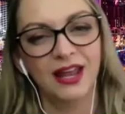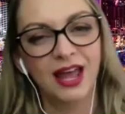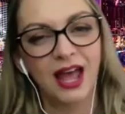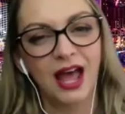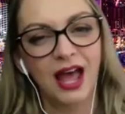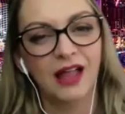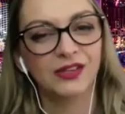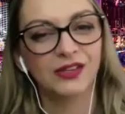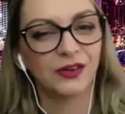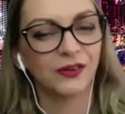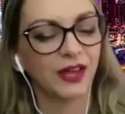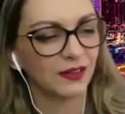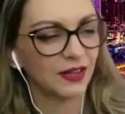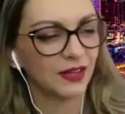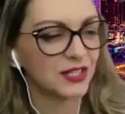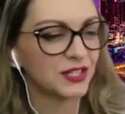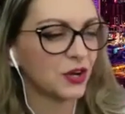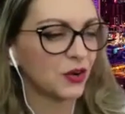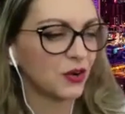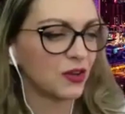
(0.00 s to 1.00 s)
and they're like,
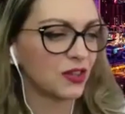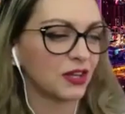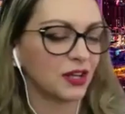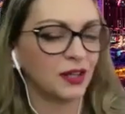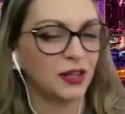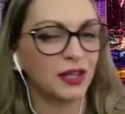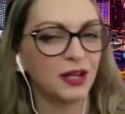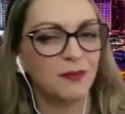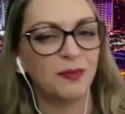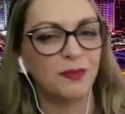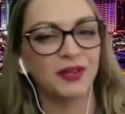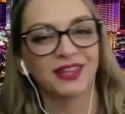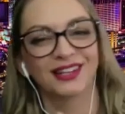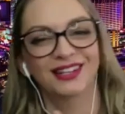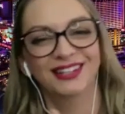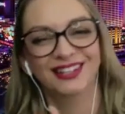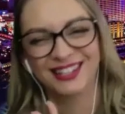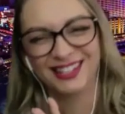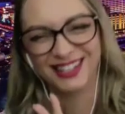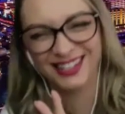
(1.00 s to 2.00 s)
"Let's go to the clip," and then
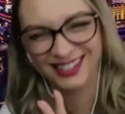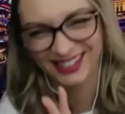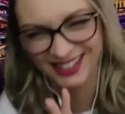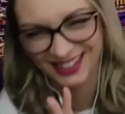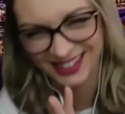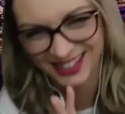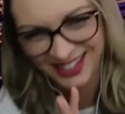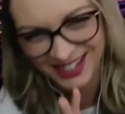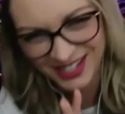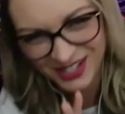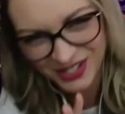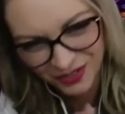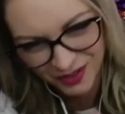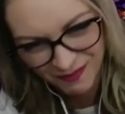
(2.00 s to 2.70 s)
it's the